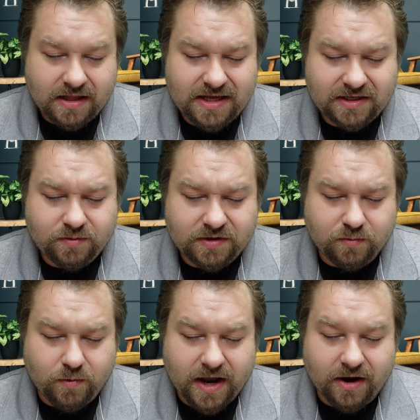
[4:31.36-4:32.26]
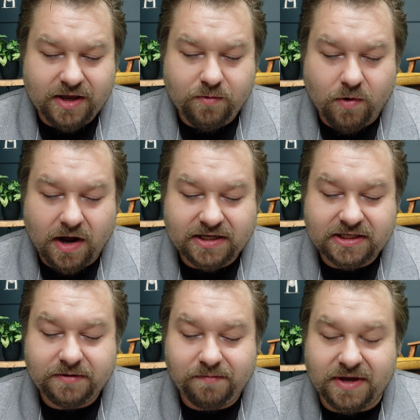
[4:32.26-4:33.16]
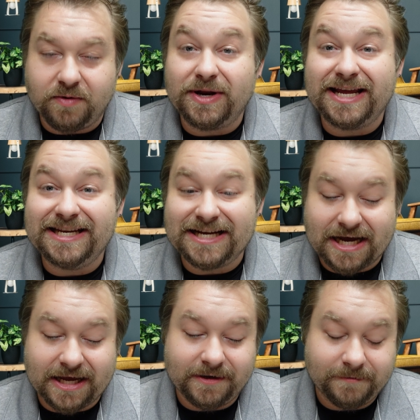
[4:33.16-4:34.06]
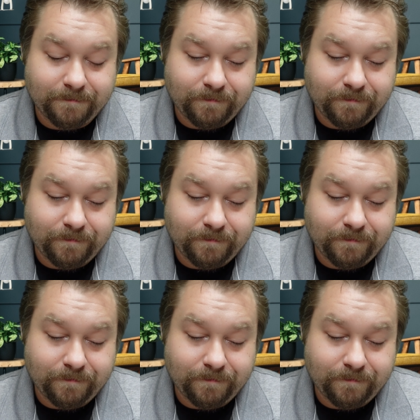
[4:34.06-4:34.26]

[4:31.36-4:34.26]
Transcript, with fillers: This was where he wanted to be when he died.